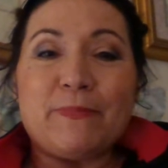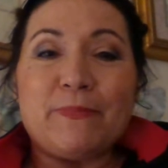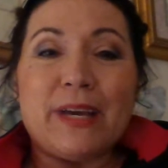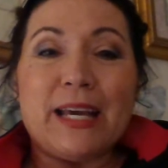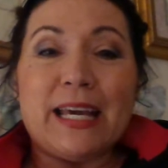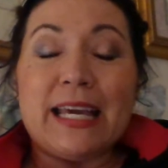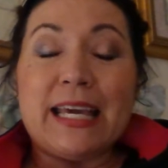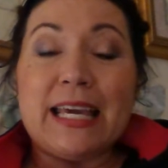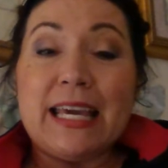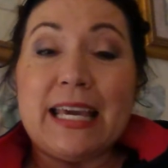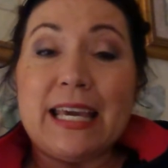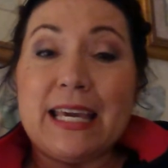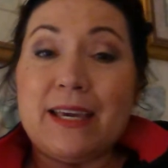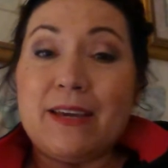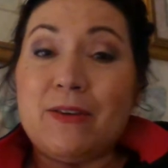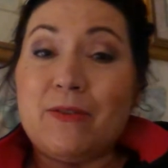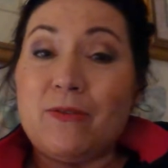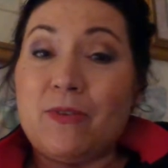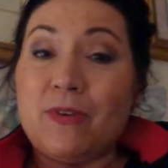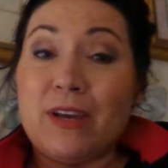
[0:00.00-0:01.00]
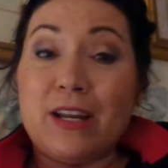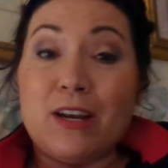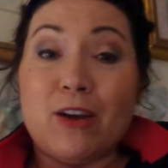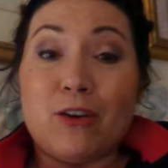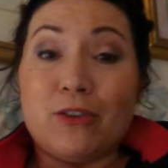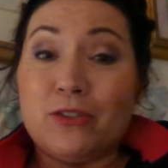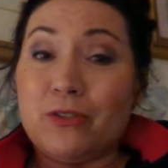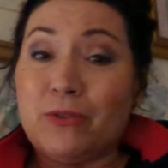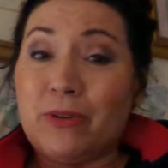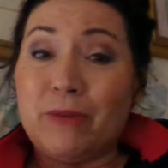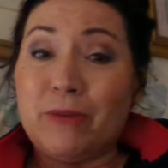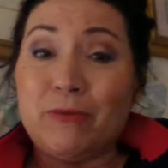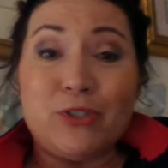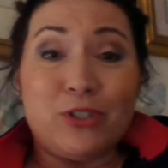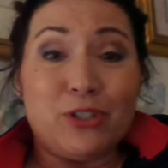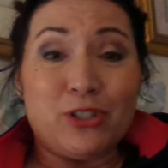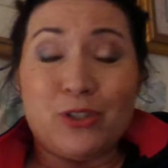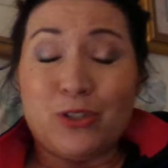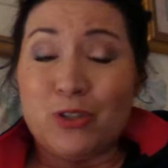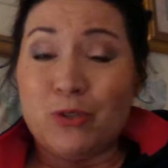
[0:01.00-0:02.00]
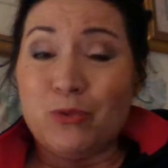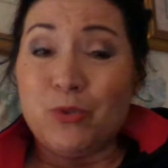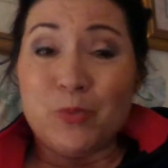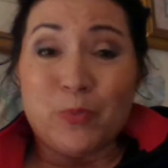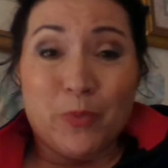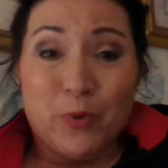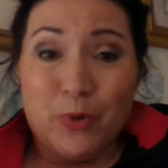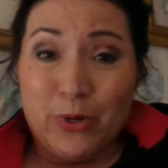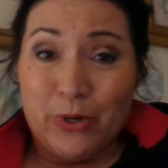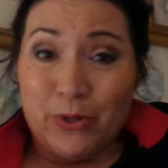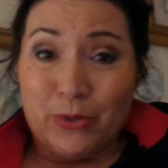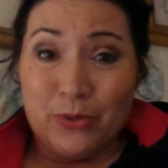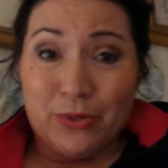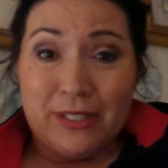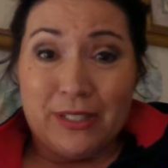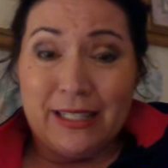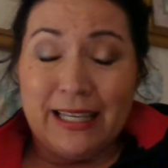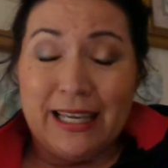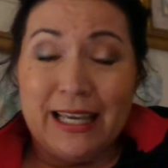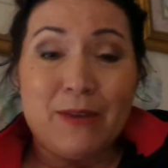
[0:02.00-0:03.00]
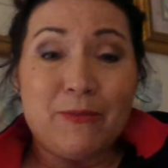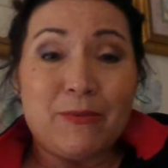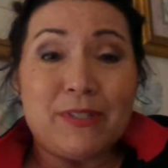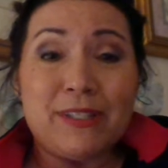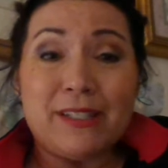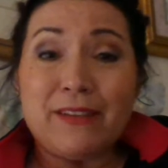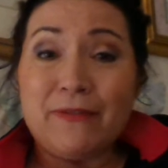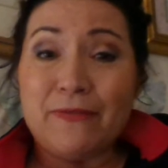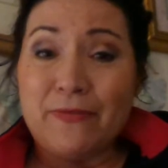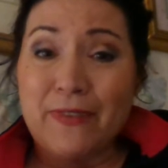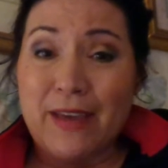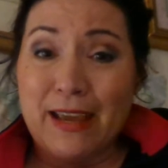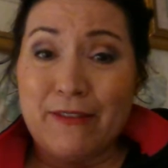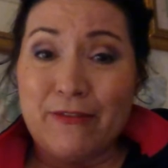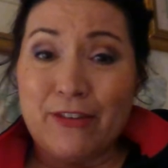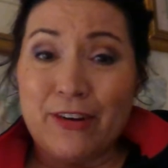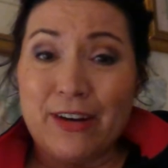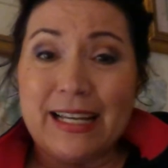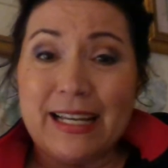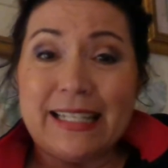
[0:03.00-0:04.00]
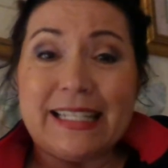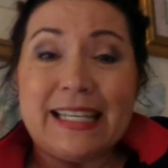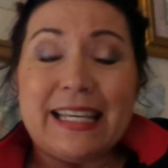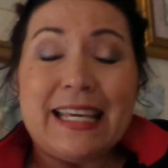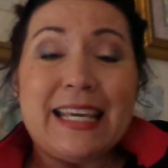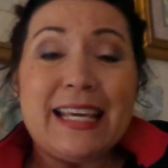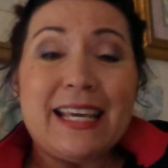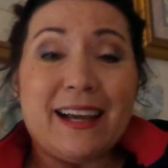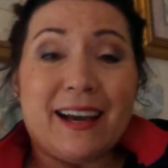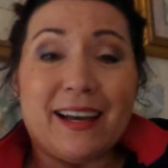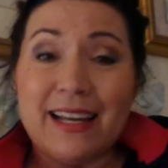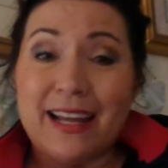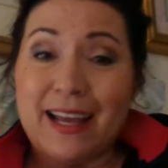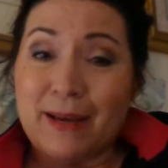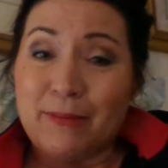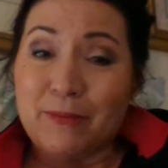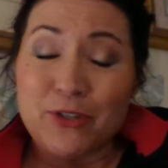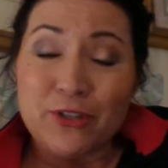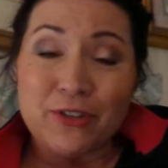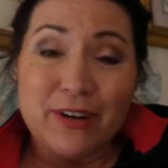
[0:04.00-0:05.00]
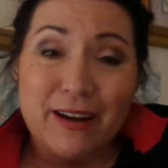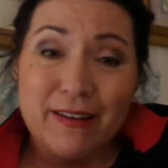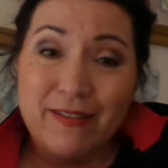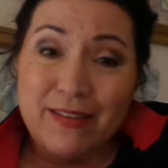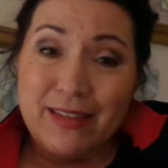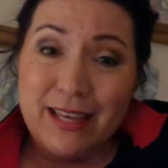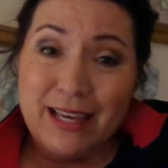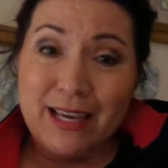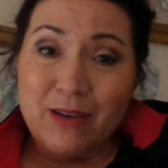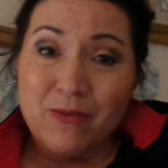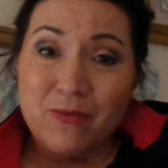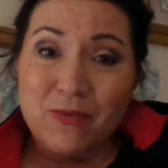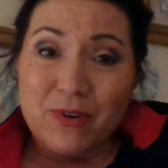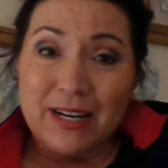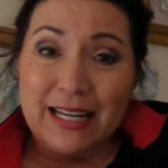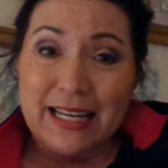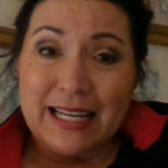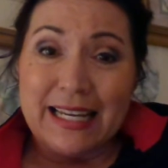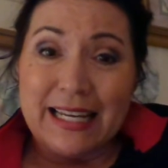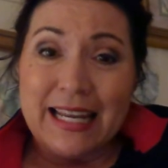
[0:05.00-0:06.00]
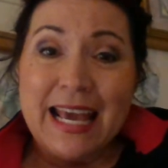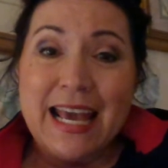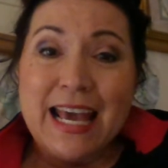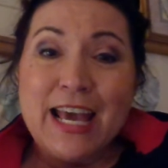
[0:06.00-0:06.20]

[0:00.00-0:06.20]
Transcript: he was just so spoiled. He was the favorite. He got, I'm sure, everything he wanted.